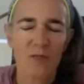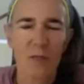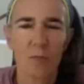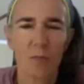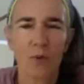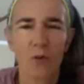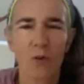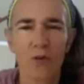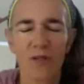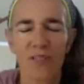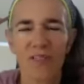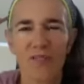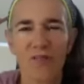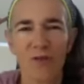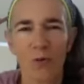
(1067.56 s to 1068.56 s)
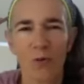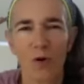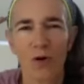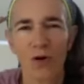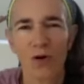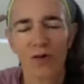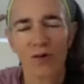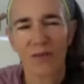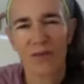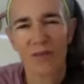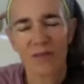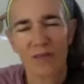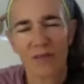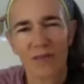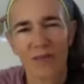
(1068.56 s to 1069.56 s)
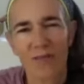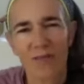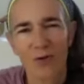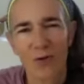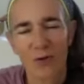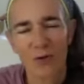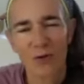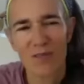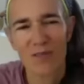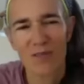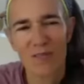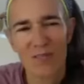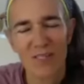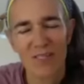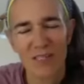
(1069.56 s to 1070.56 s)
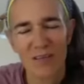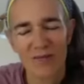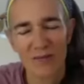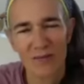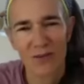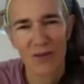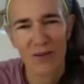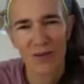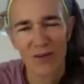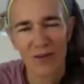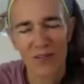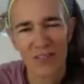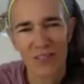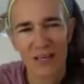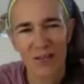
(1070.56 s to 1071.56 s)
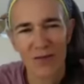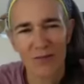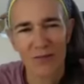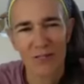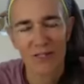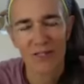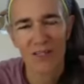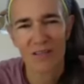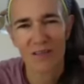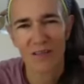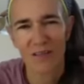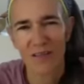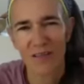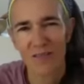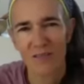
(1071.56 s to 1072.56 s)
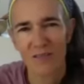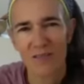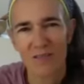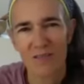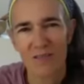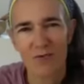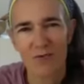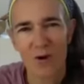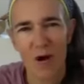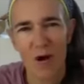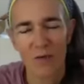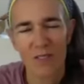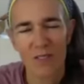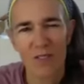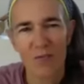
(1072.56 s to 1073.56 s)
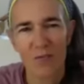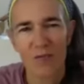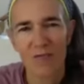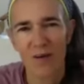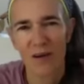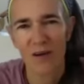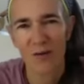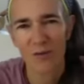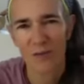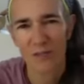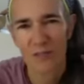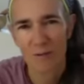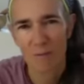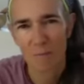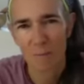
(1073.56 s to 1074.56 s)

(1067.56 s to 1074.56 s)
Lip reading: being pulled into the world, and you know, there's always, you just have to turn on the television and then there's drama to be found.